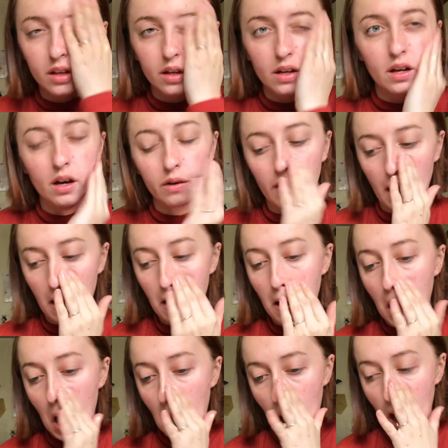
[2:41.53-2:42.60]
Okay,
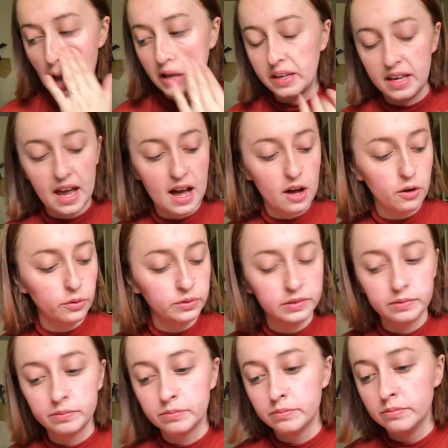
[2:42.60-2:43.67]
now
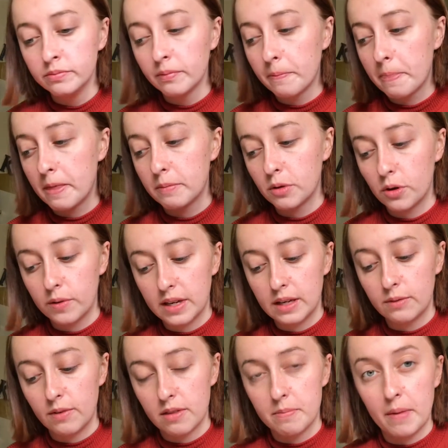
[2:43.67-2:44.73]
I'm going in
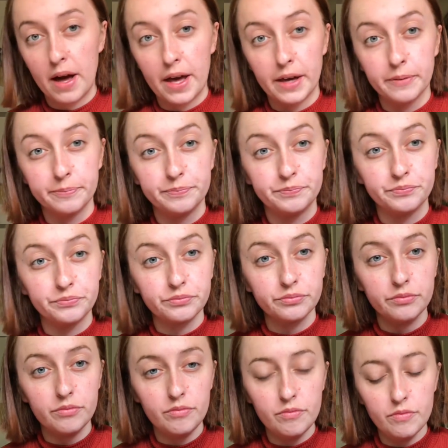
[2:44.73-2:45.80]
with my
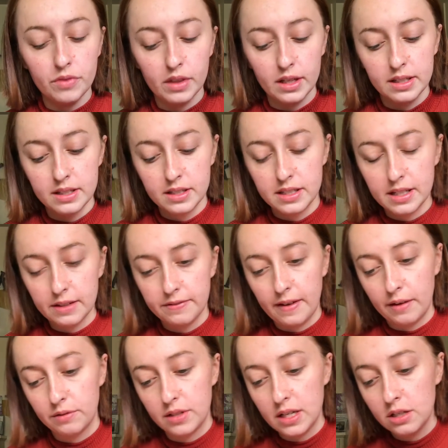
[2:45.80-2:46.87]
stick
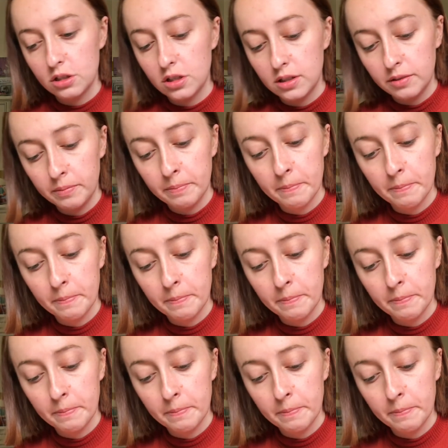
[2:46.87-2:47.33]
foundation,